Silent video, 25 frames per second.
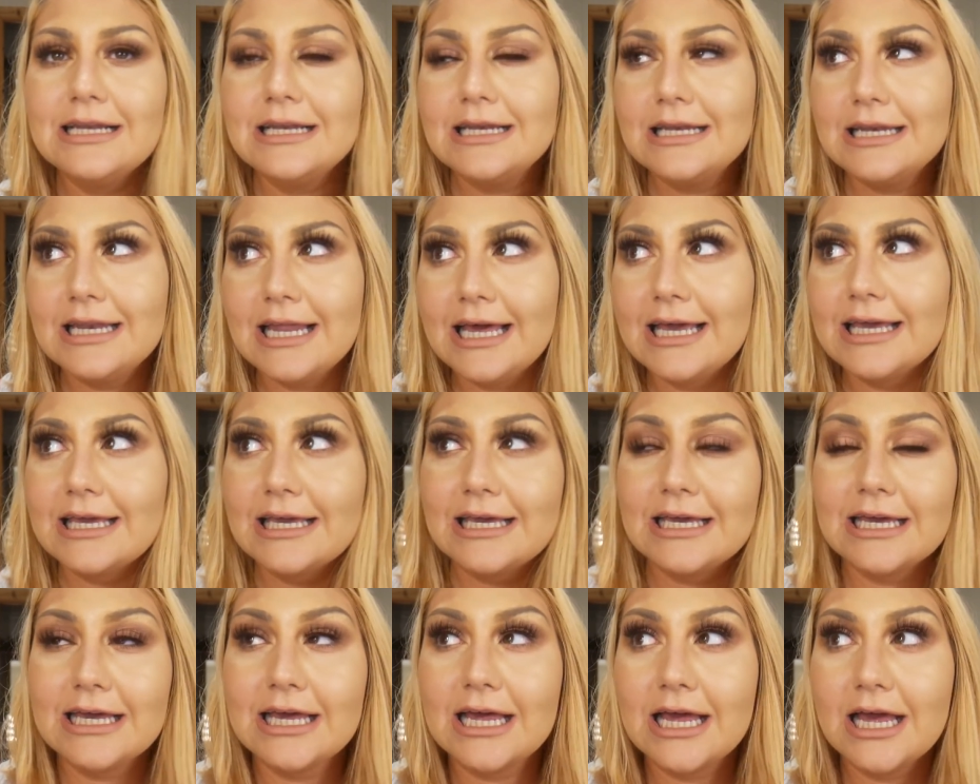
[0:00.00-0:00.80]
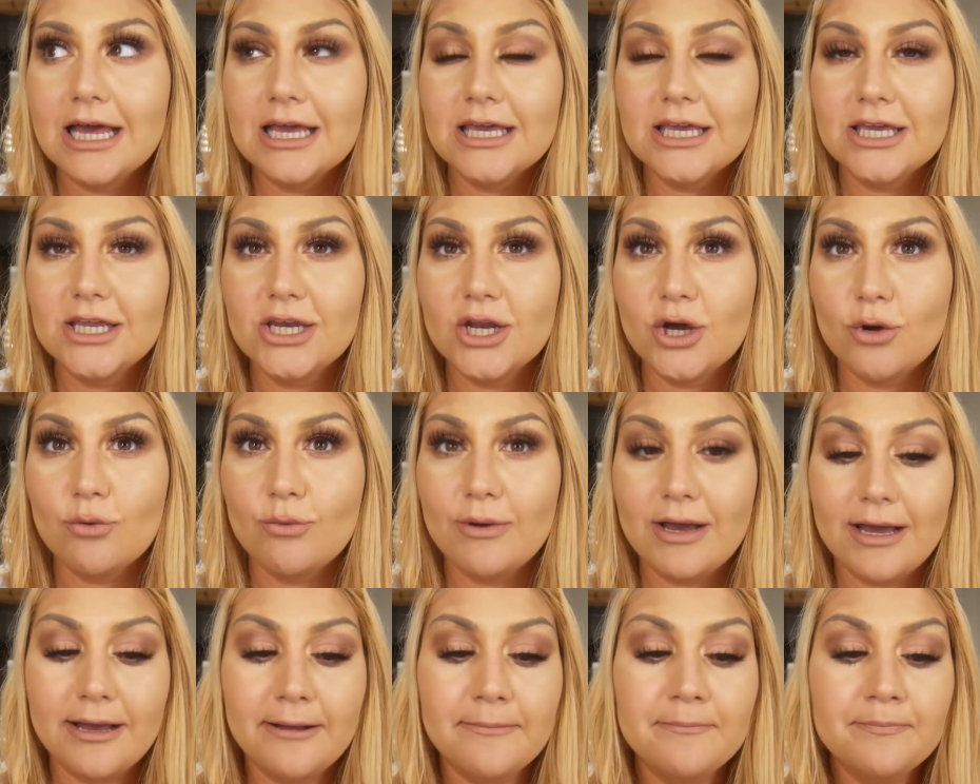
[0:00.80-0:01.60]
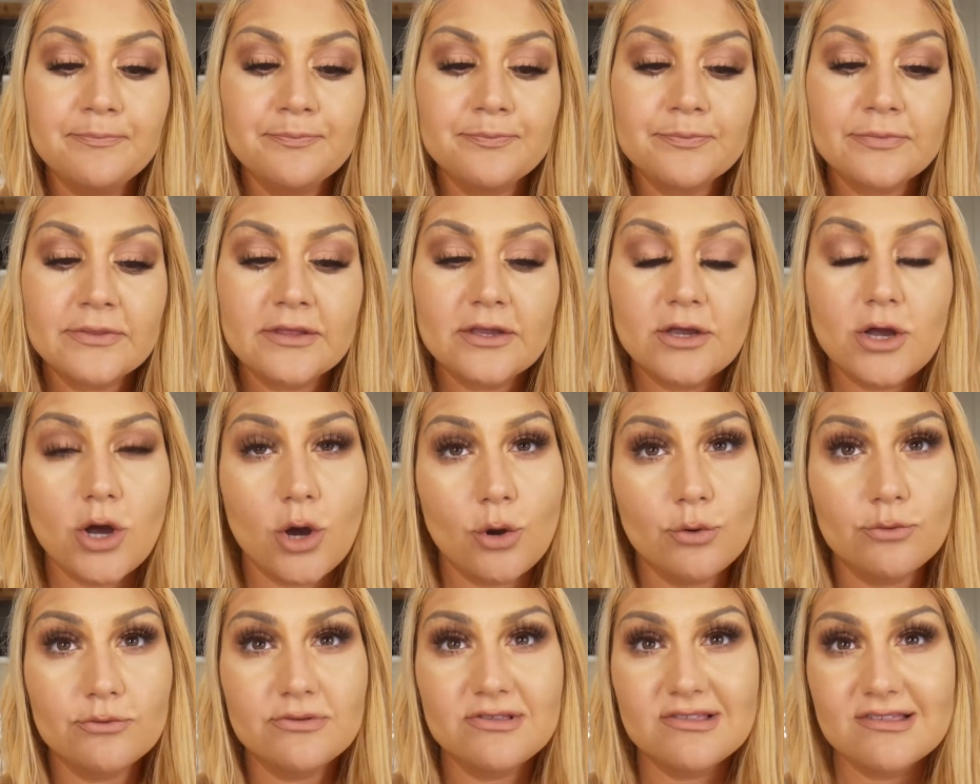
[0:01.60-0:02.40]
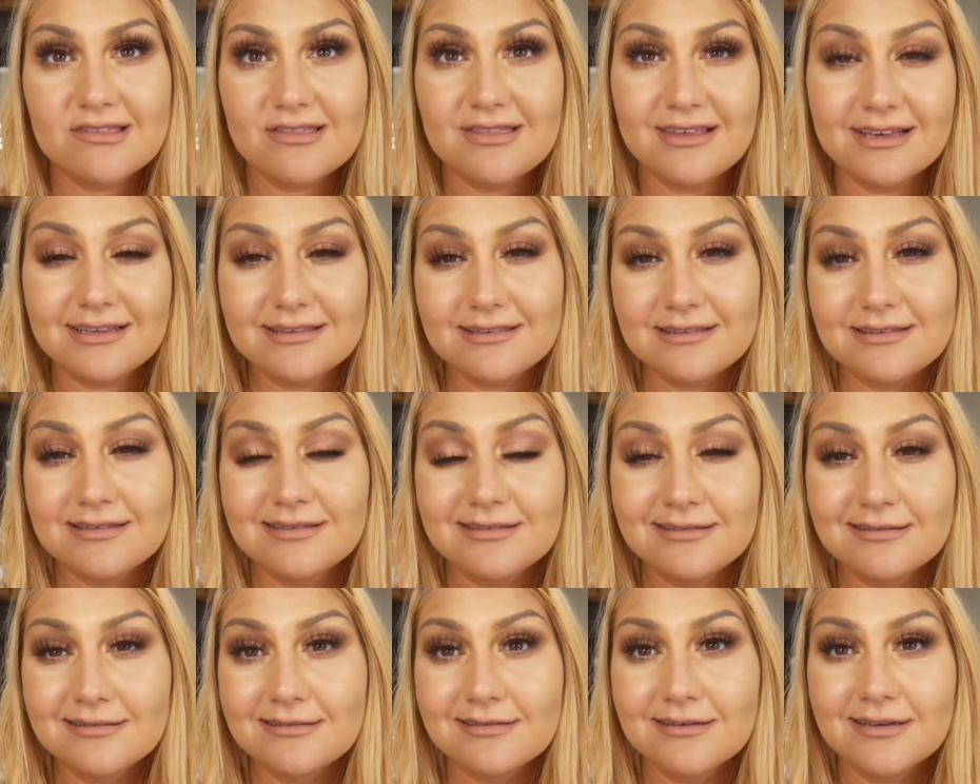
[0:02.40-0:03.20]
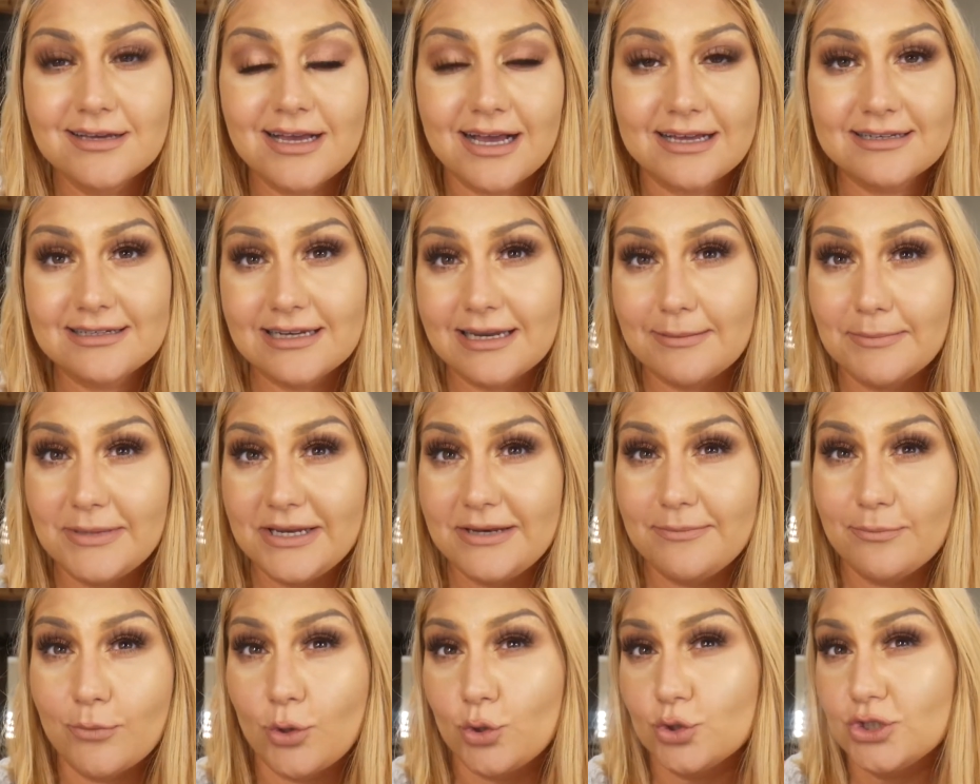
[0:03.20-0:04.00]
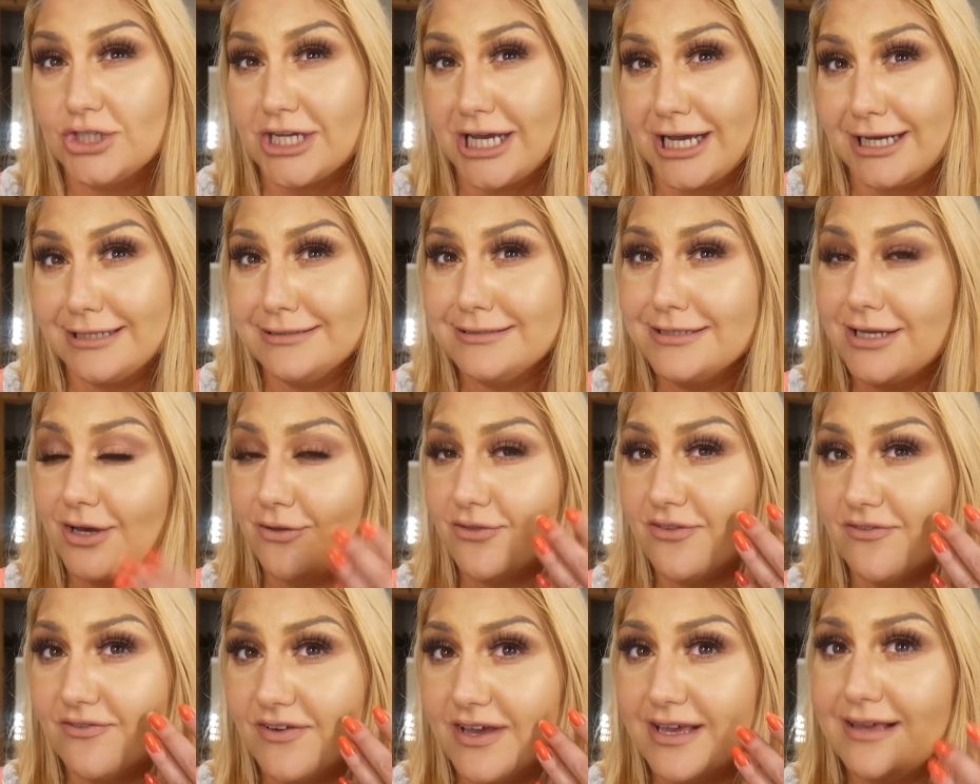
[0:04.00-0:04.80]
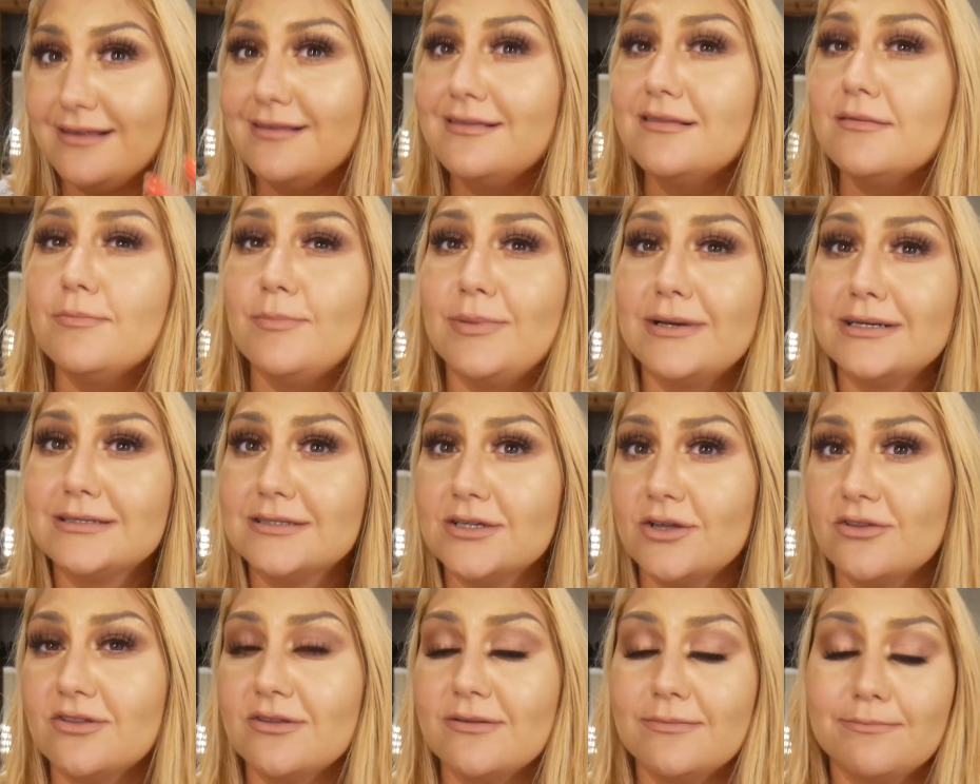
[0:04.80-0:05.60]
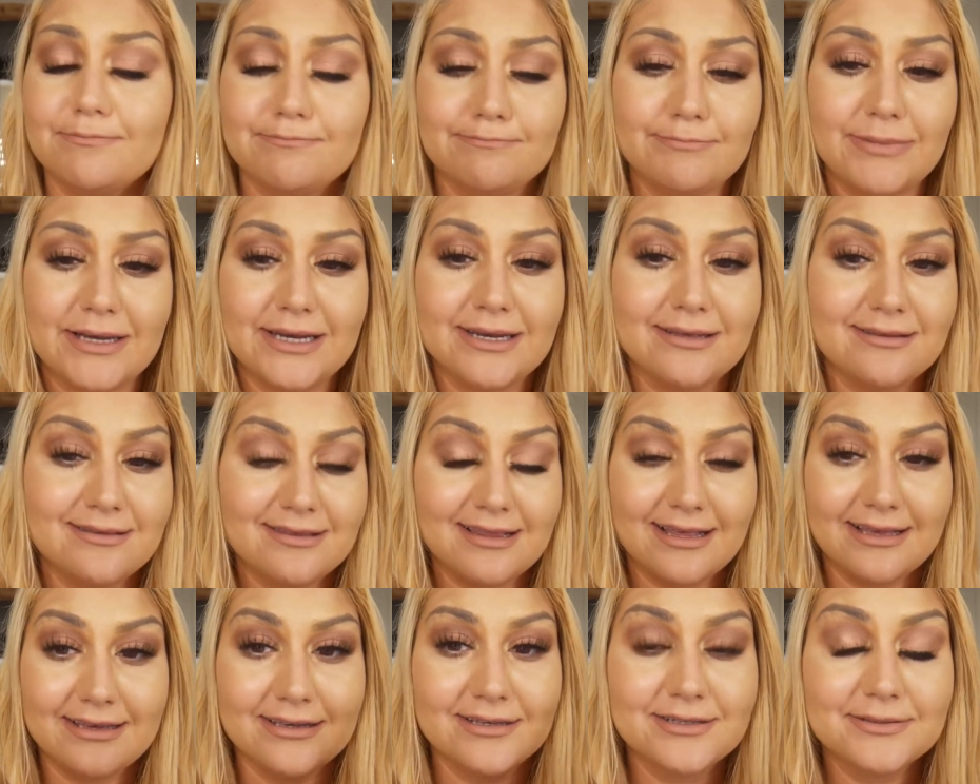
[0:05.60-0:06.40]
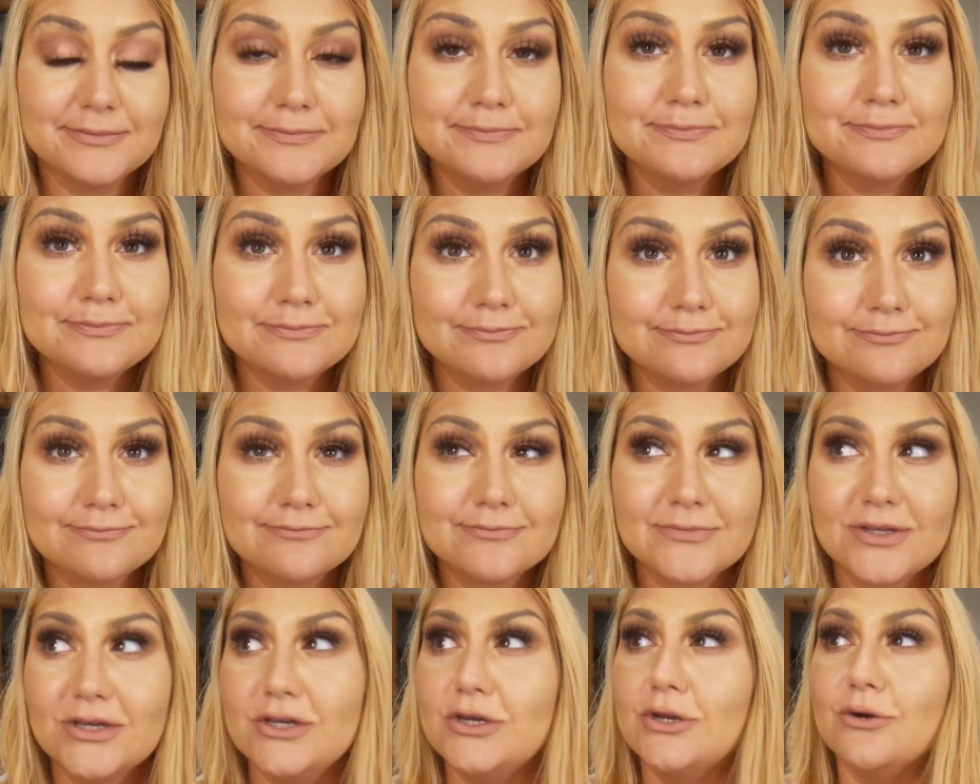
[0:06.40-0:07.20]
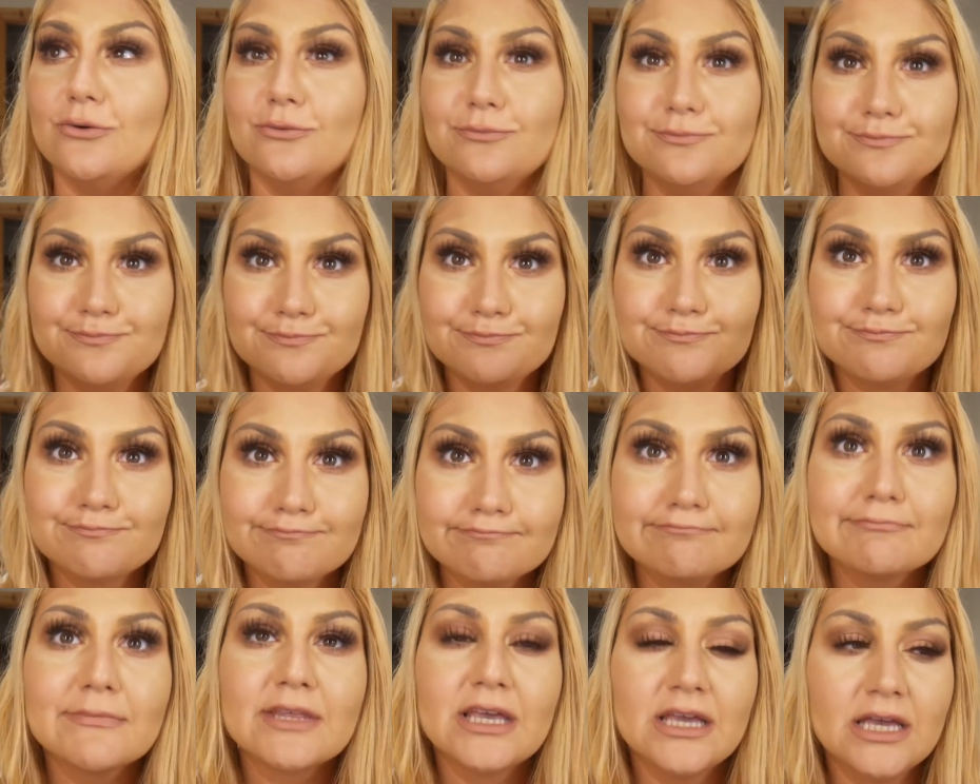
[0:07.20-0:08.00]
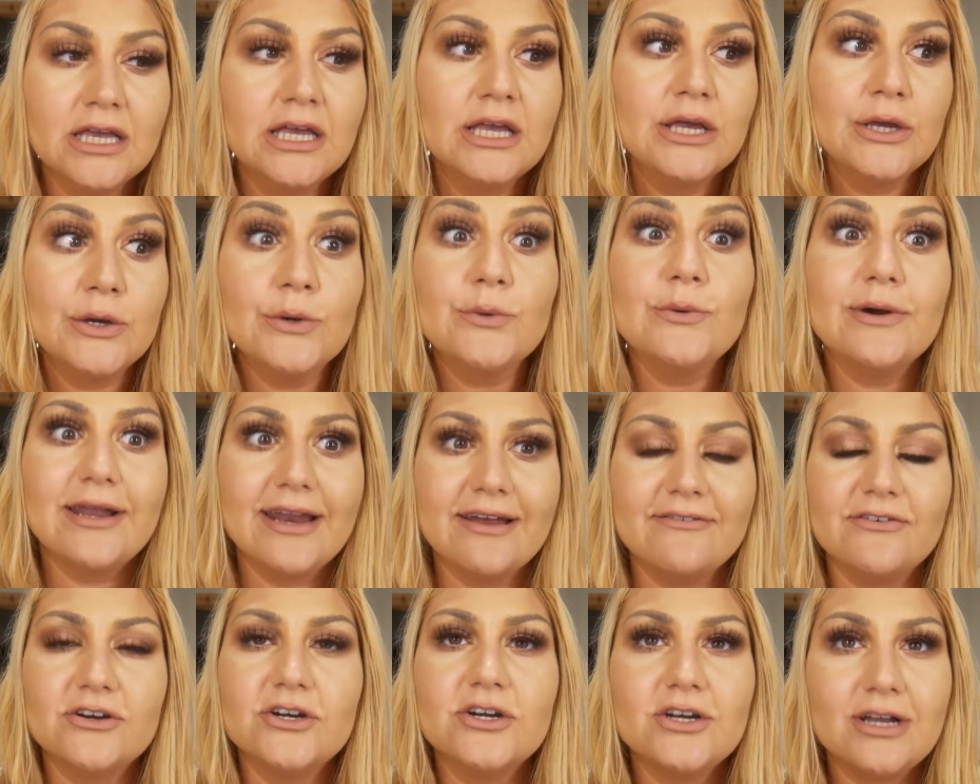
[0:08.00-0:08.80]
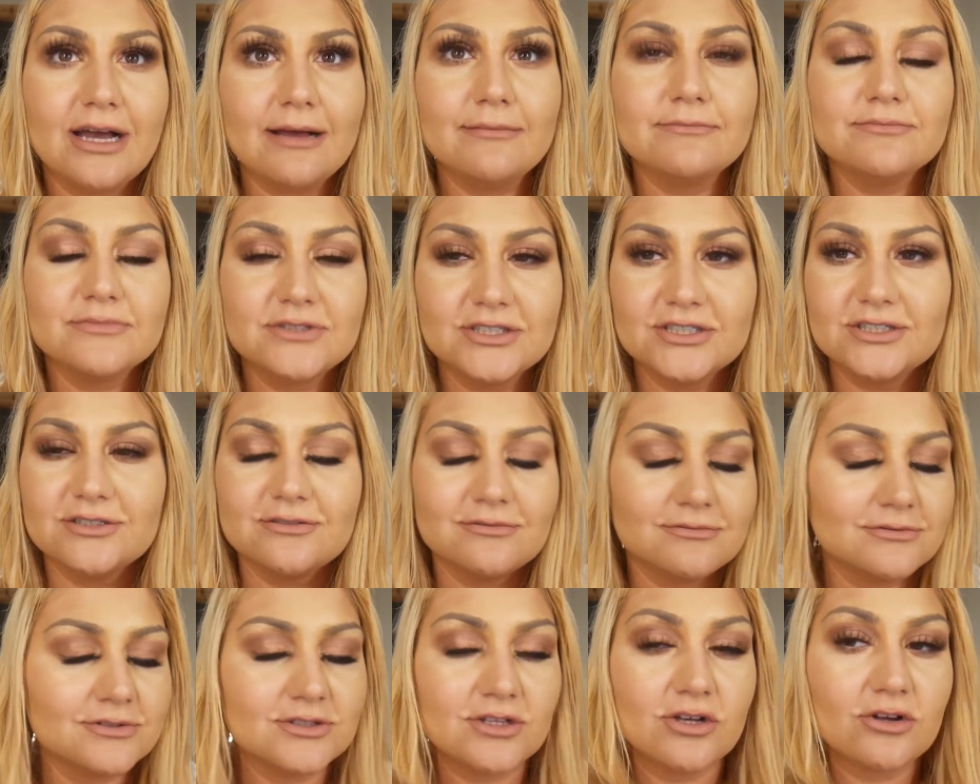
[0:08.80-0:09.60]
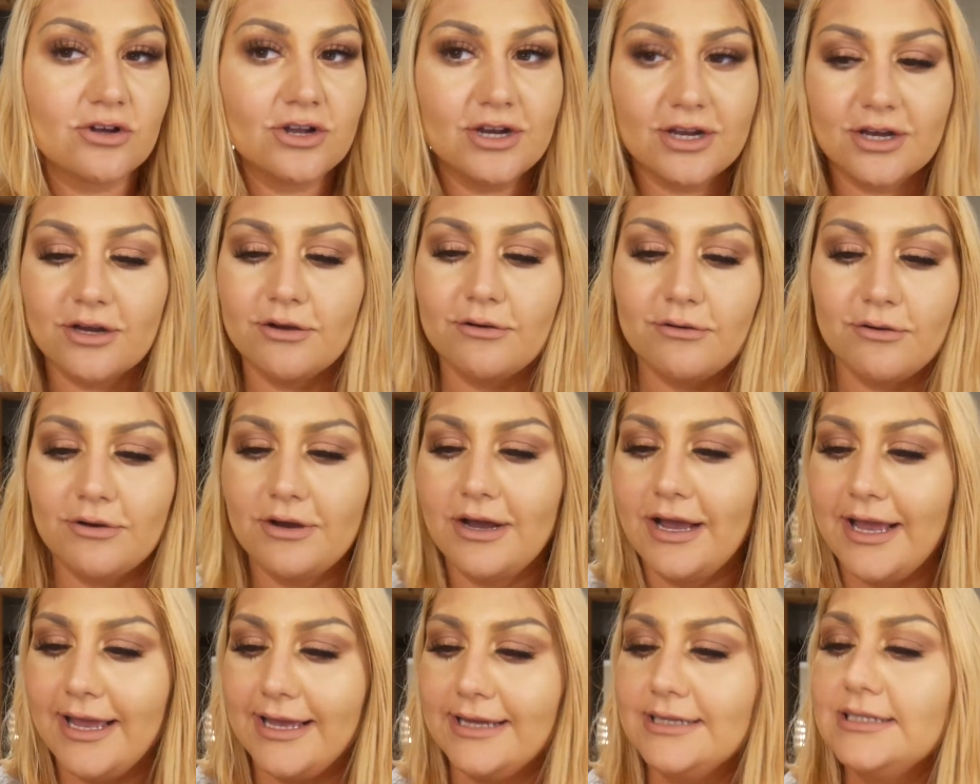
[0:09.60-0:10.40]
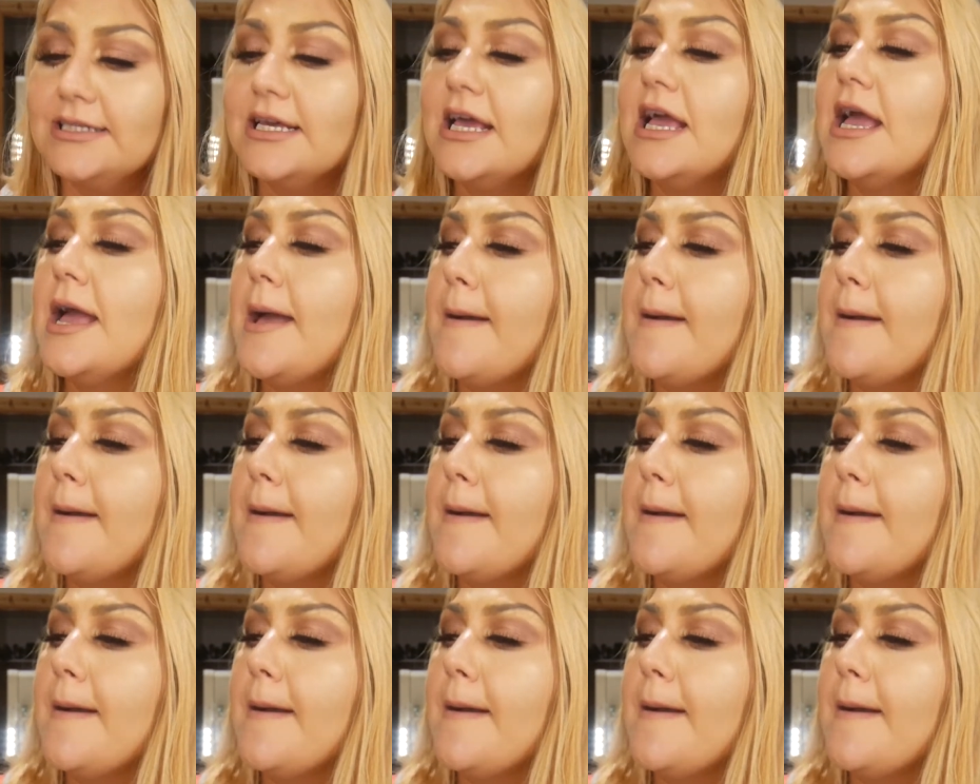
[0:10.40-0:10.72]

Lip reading: like, you know, a ghost that got a bit more tanned on the face, but on the body's like, you know, whatever. I'm just not gonna go ahead.